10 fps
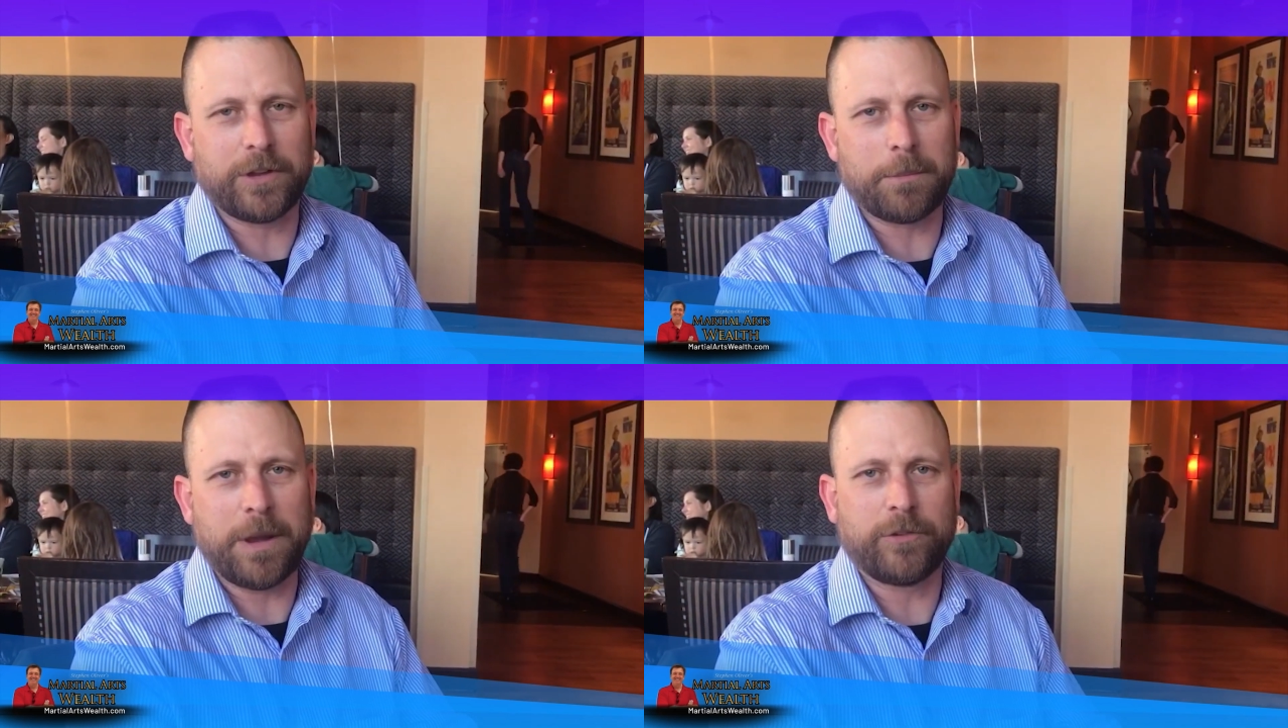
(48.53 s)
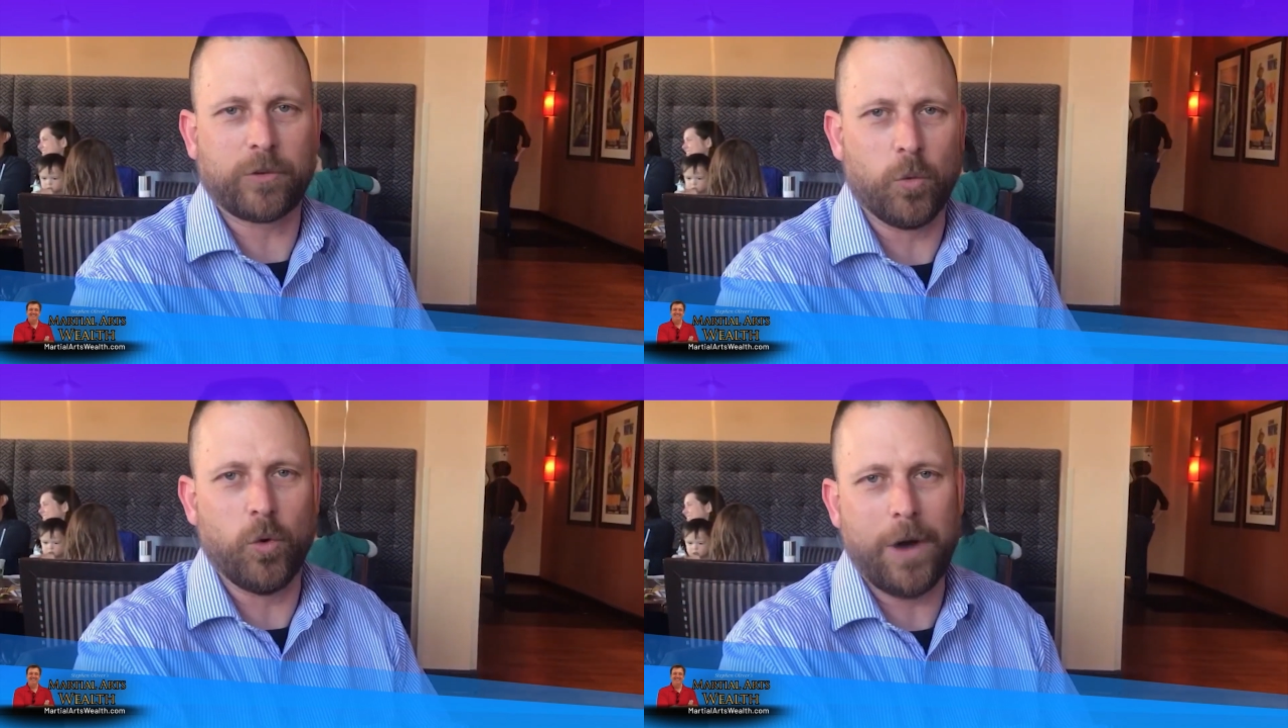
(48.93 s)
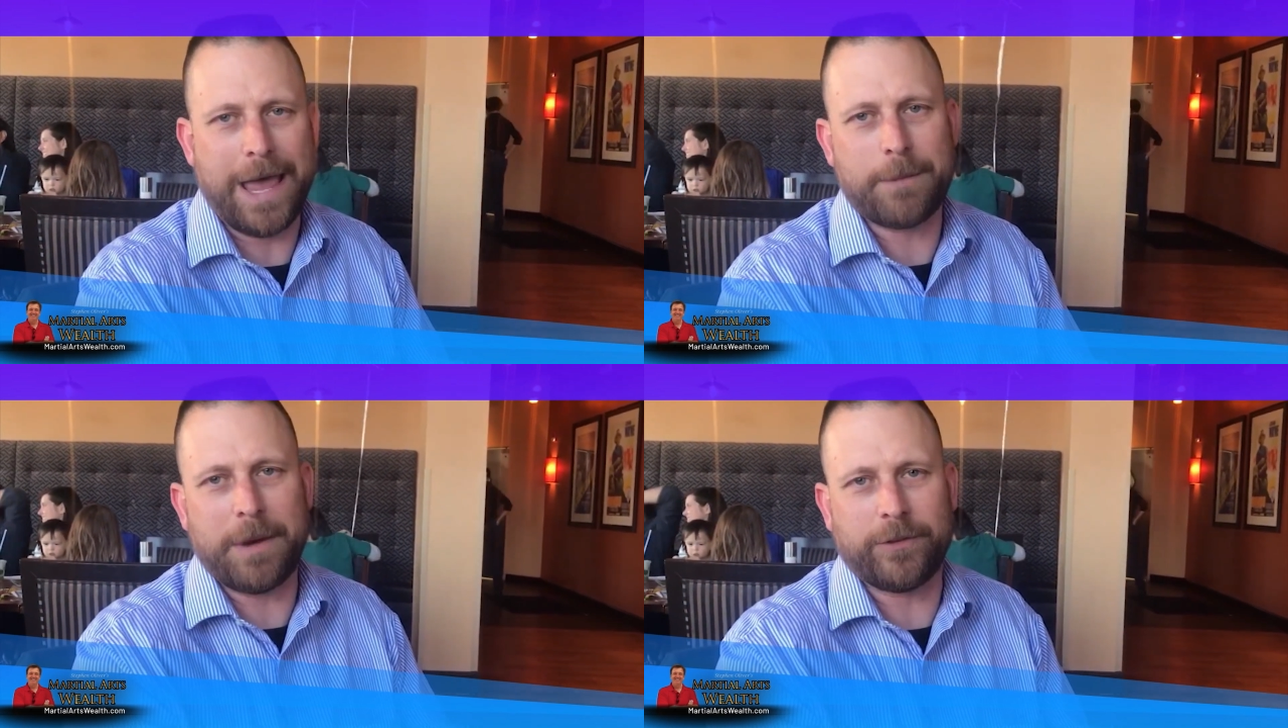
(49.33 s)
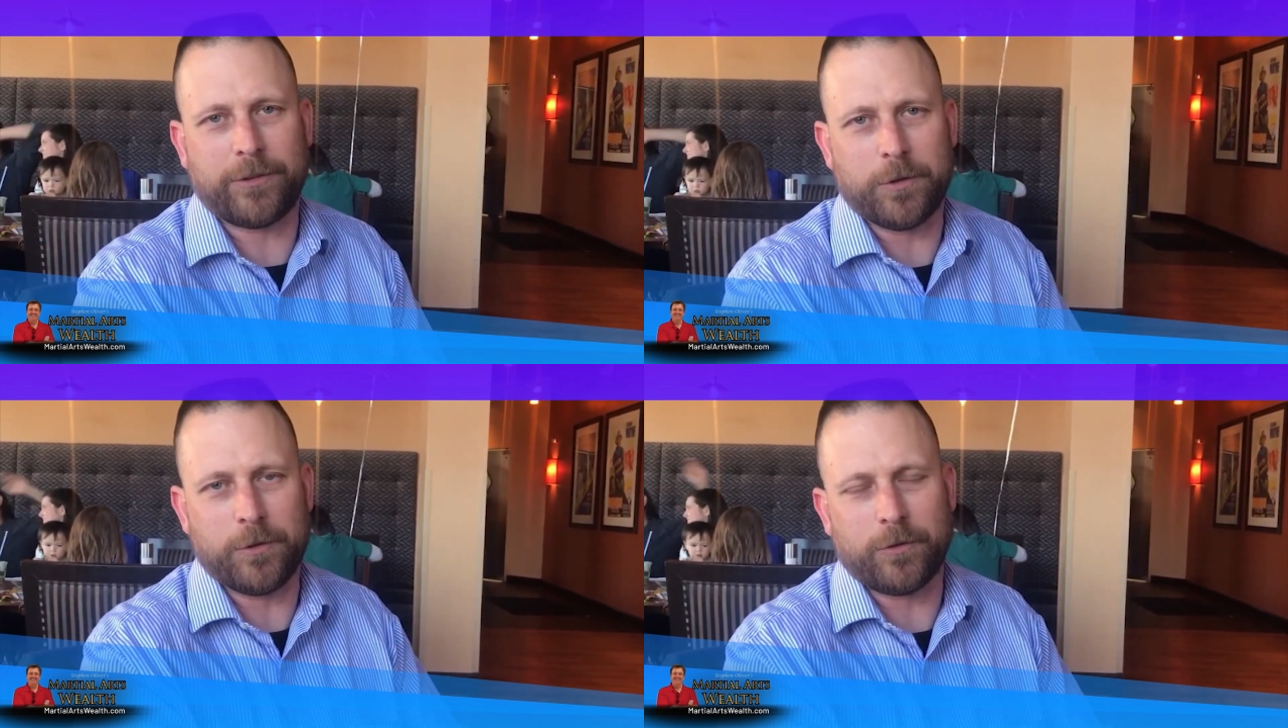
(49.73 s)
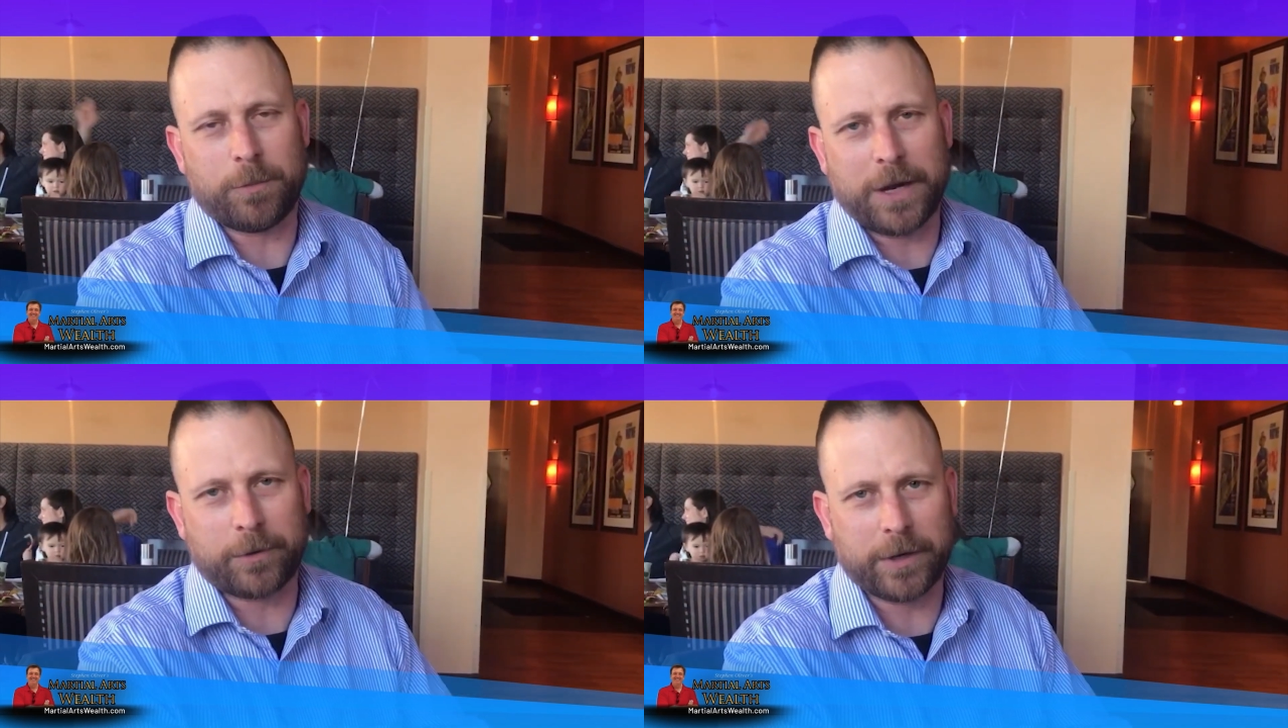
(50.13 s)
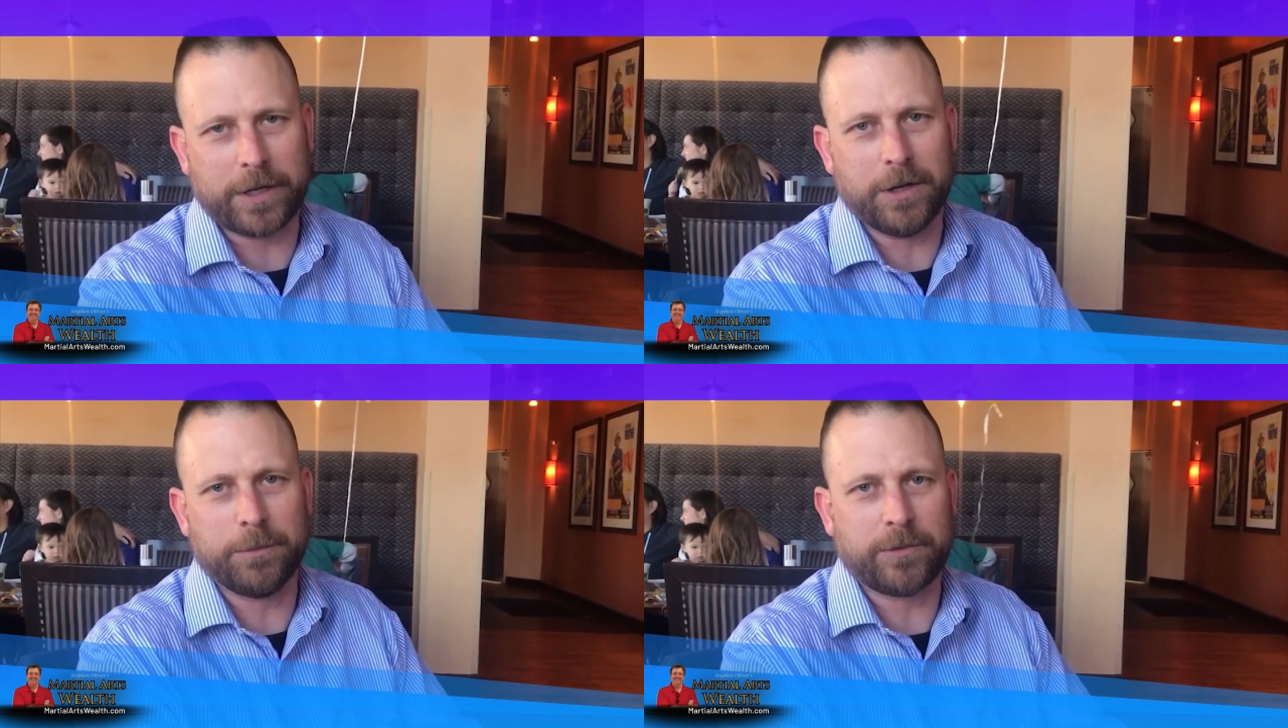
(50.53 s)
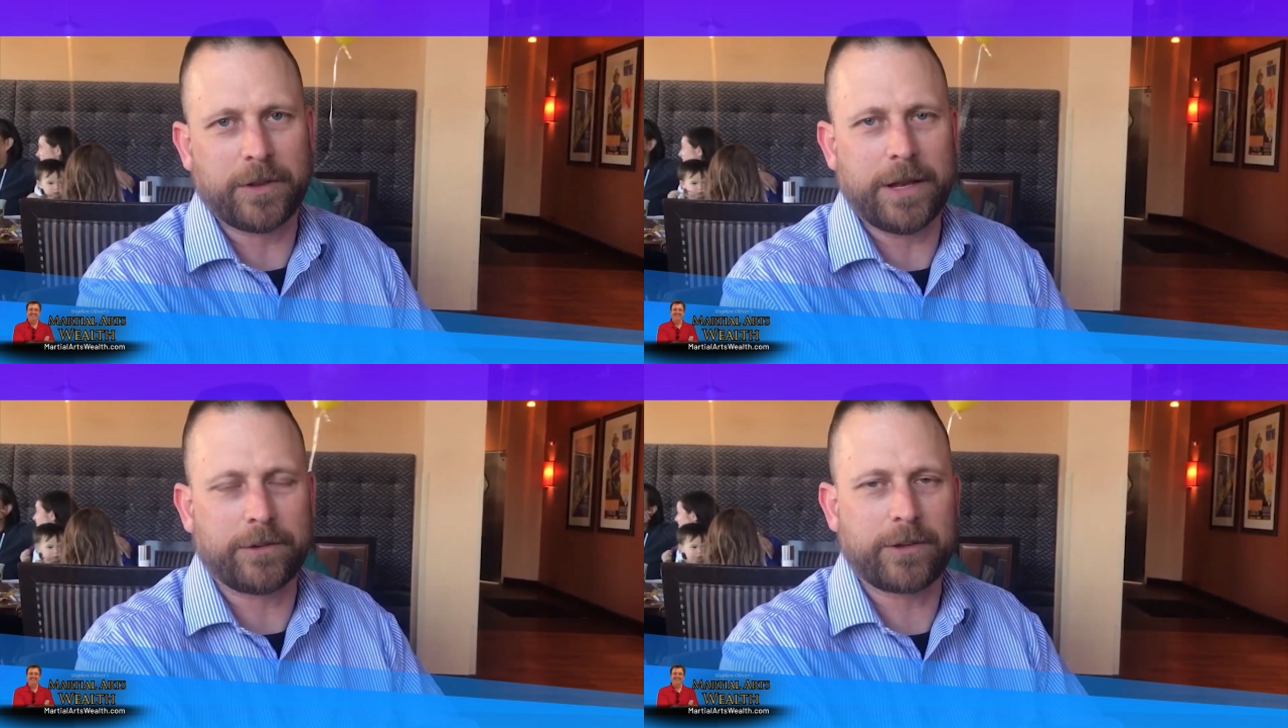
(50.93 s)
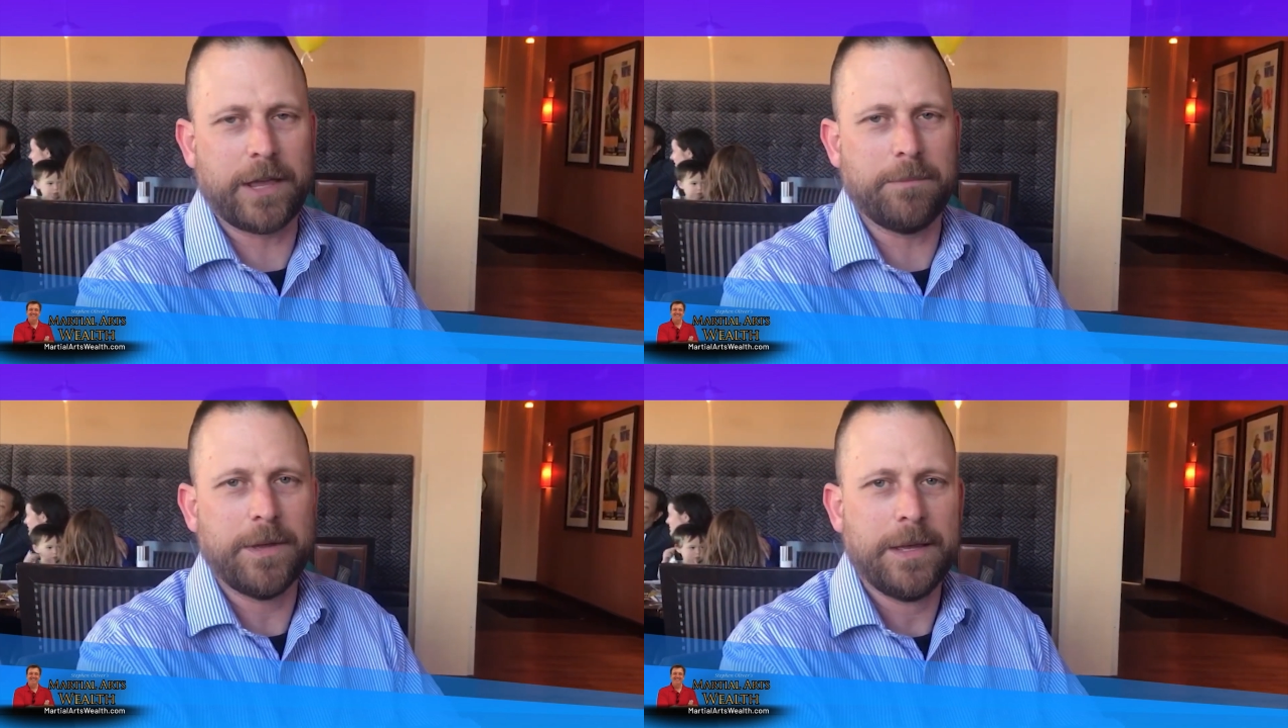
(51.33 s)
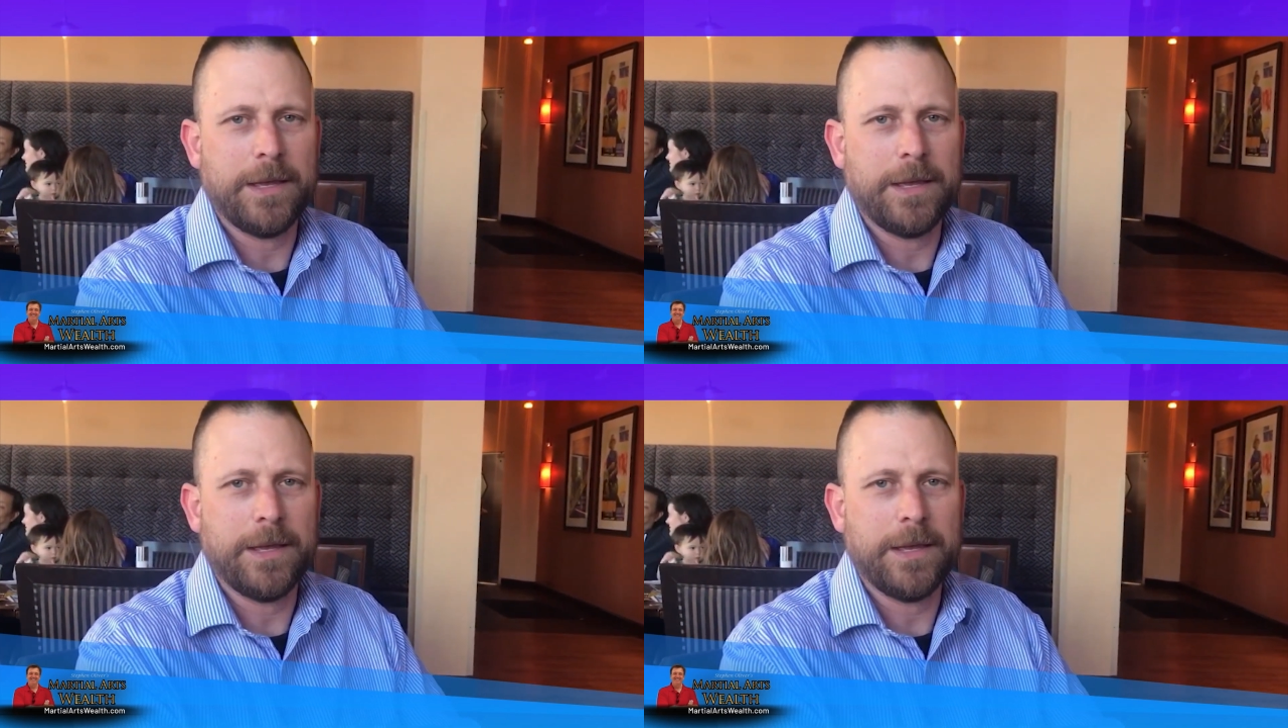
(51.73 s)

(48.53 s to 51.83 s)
take my school and my students, my curriculum to the next step.